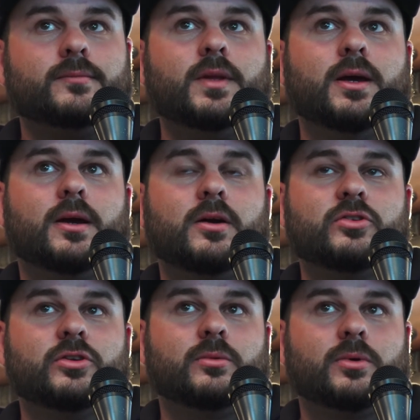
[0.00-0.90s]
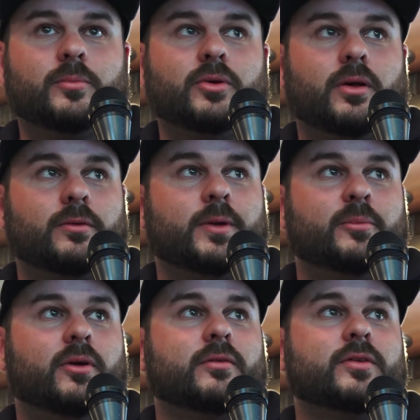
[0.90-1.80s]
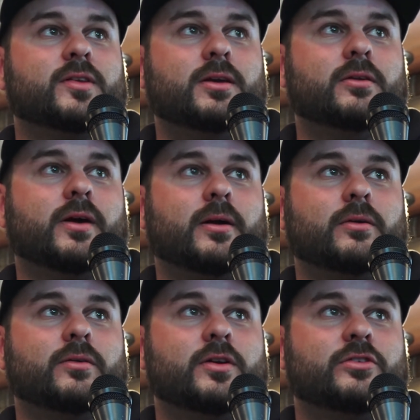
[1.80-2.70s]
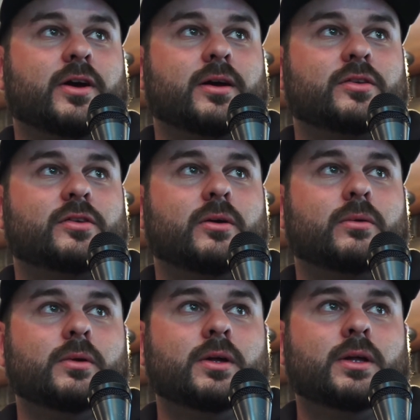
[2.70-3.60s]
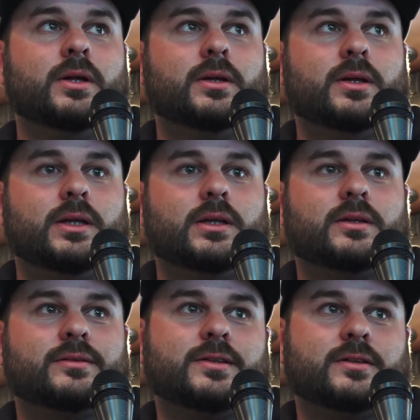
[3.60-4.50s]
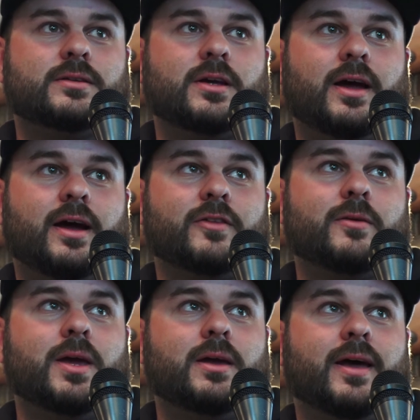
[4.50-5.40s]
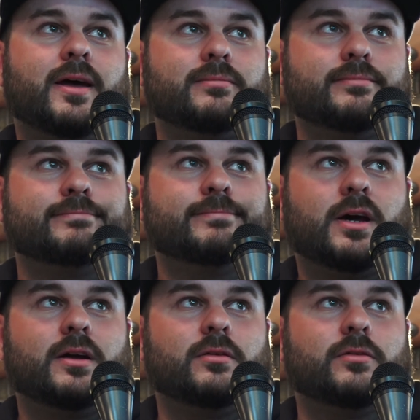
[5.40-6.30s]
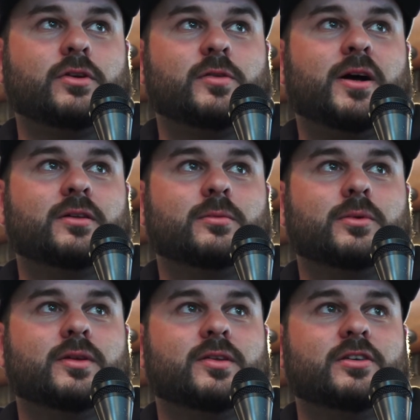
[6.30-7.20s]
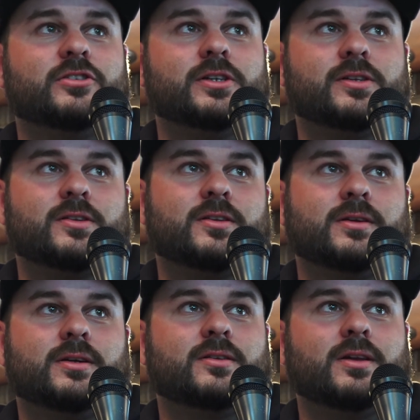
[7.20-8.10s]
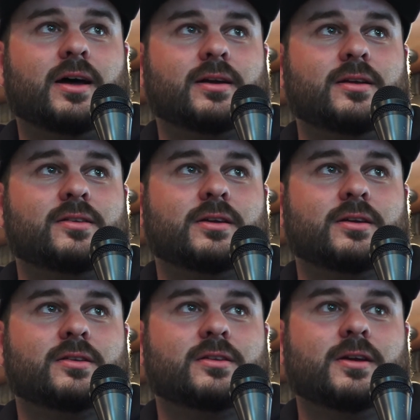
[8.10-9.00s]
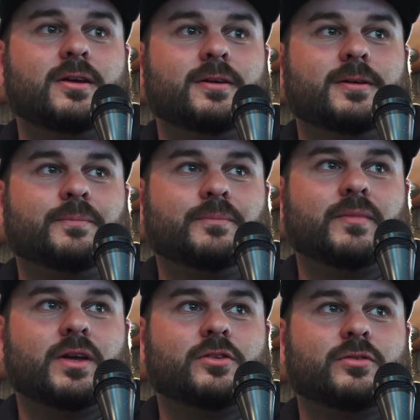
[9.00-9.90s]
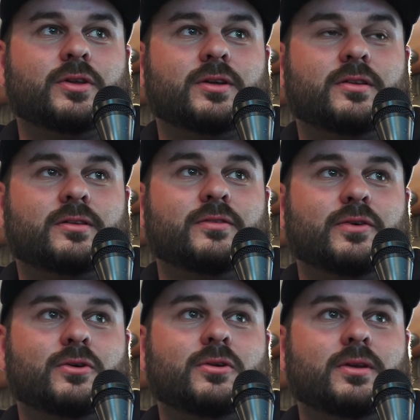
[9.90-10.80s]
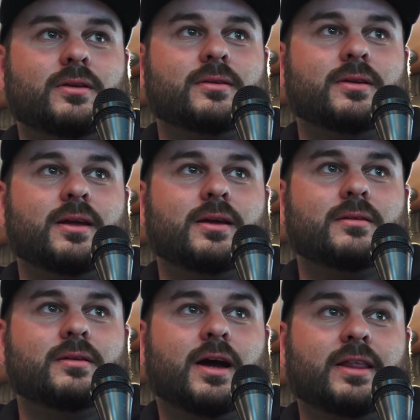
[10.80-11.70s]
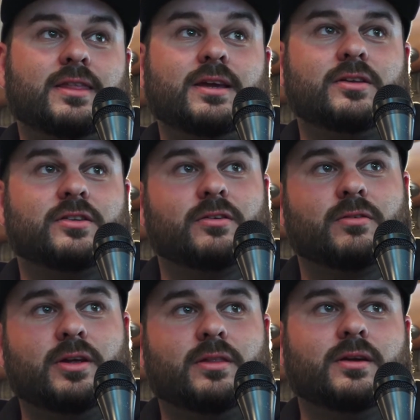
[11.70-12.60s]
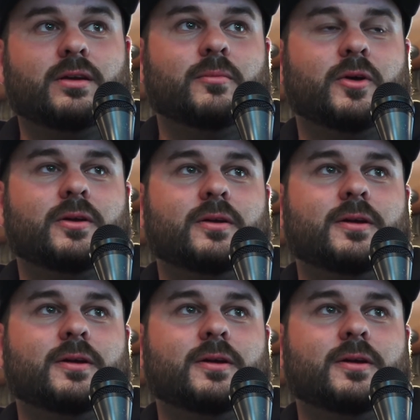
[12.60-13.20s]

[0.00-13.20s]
and I also don't want to put other people at risk either out on the racetrack. So to have to make that kind of responsible decision, it's not easy. It's really difficult, and I think it's the right thing, but